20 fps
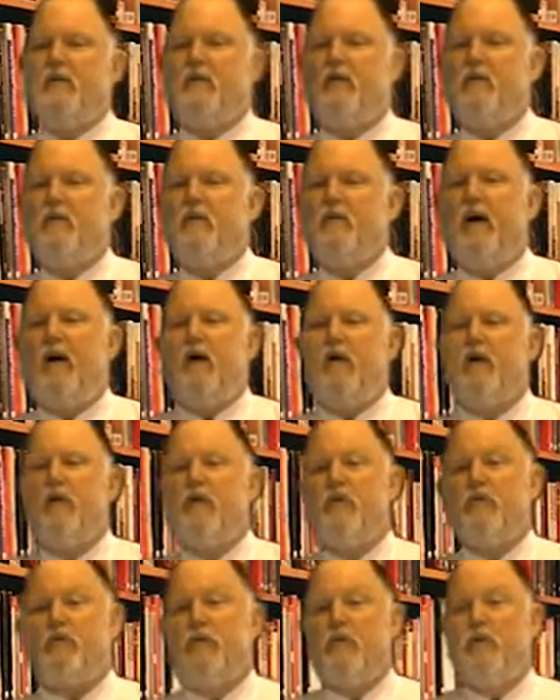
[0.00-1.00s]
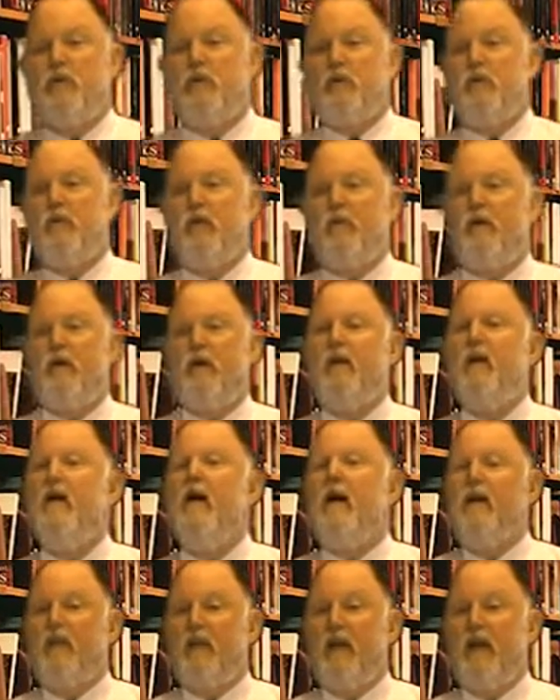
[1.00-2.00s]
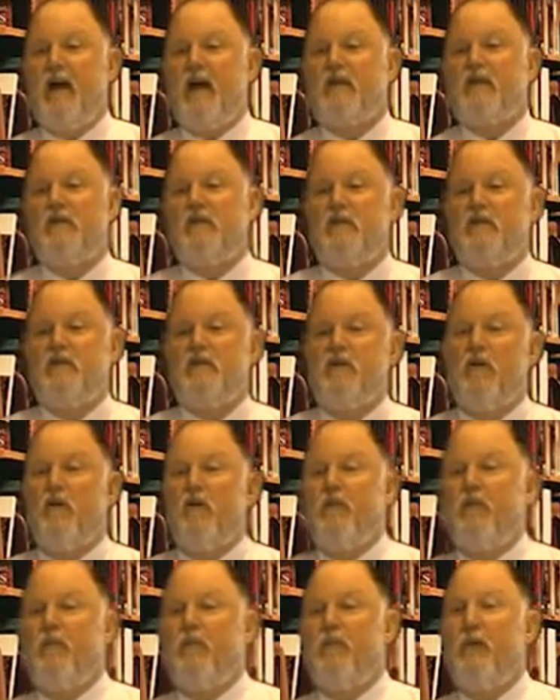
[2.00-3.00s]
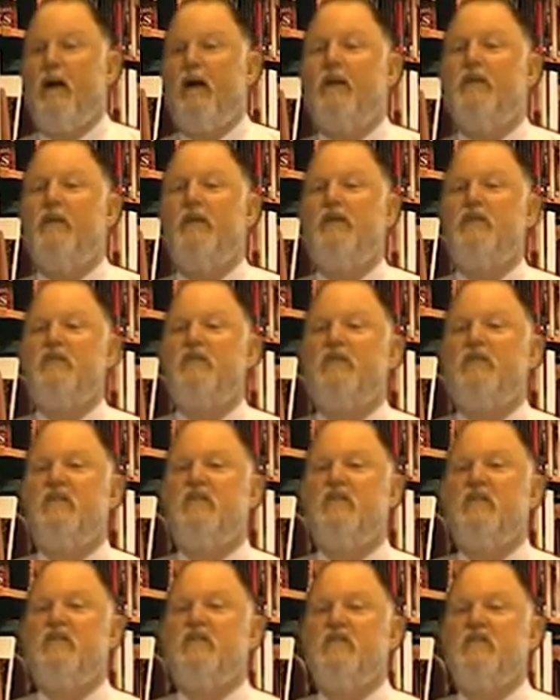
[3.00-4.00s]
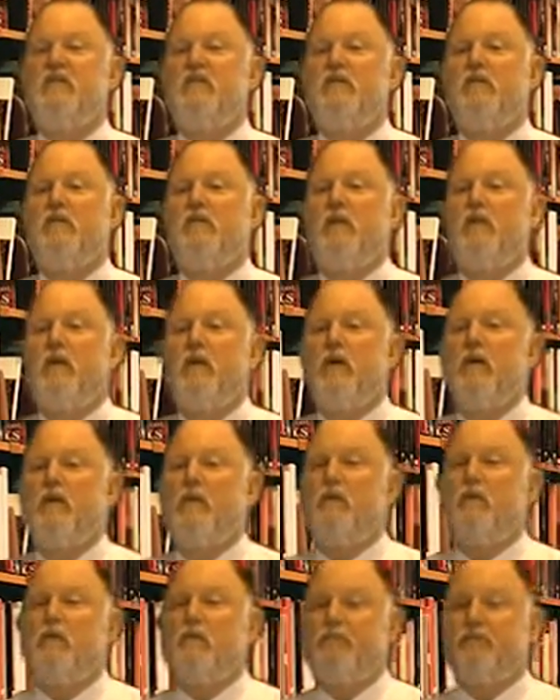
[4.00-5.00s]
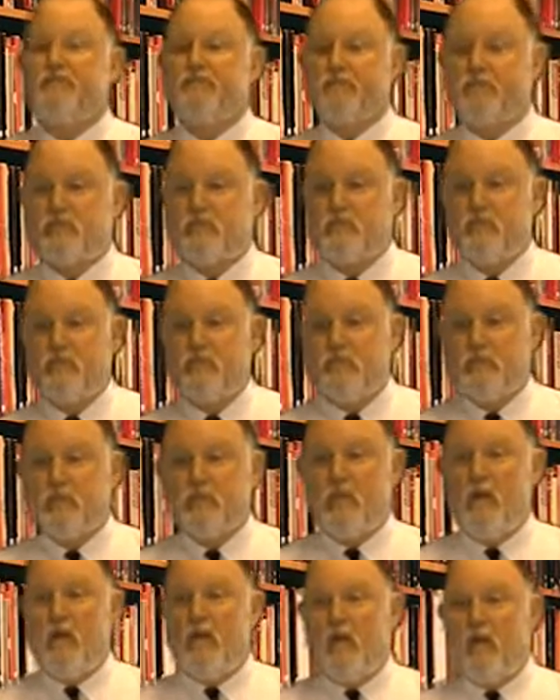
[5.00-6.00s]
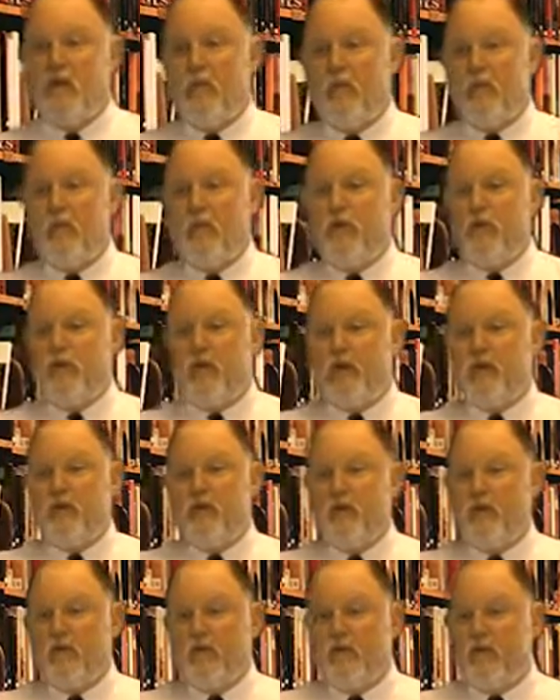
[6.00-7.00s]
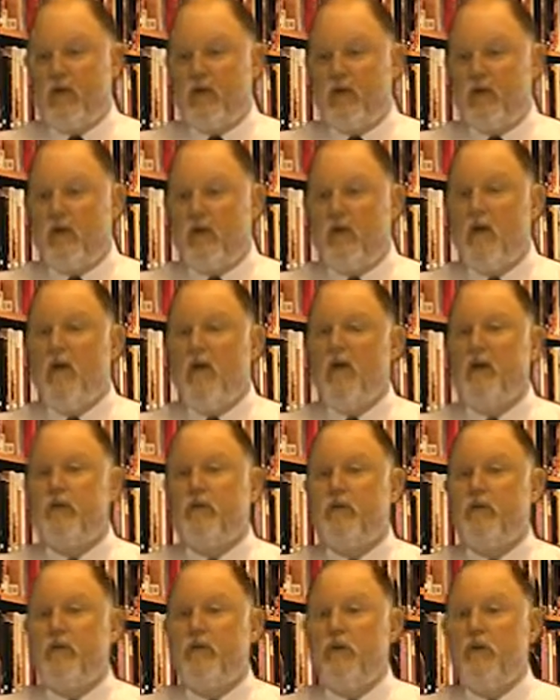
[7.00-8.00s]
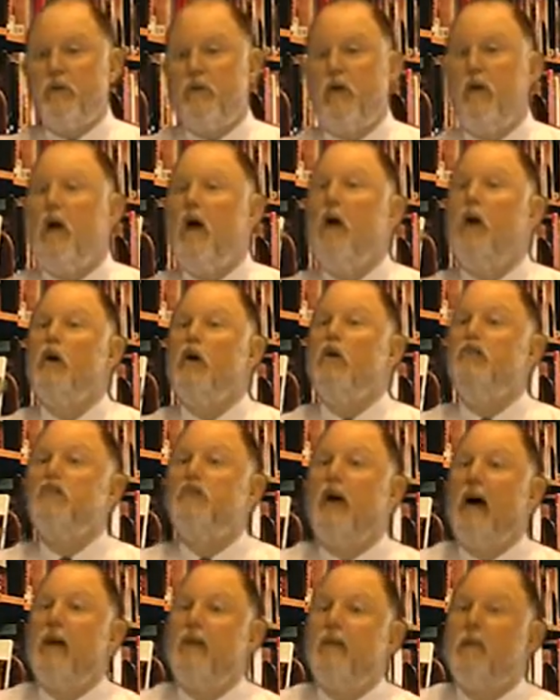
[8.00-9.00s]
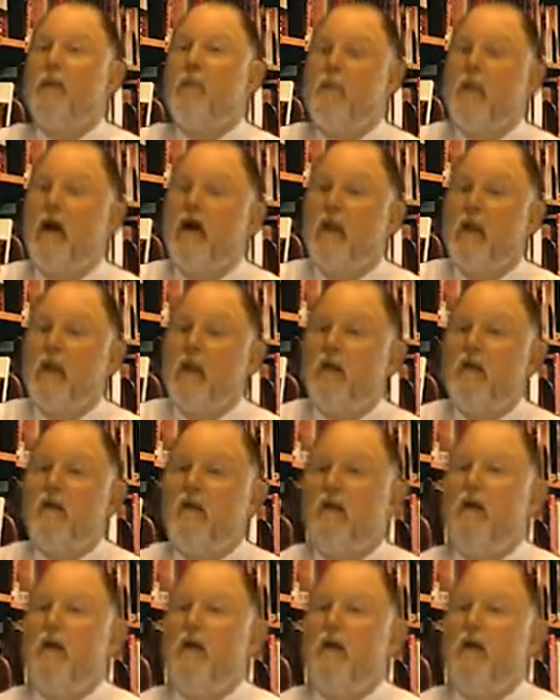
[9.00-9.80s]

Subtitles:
talking about who could come in, they had a Sears card in their pocket. They just didn't consider it a credit card. Number one, who's got the experience? Number two, who's got the money?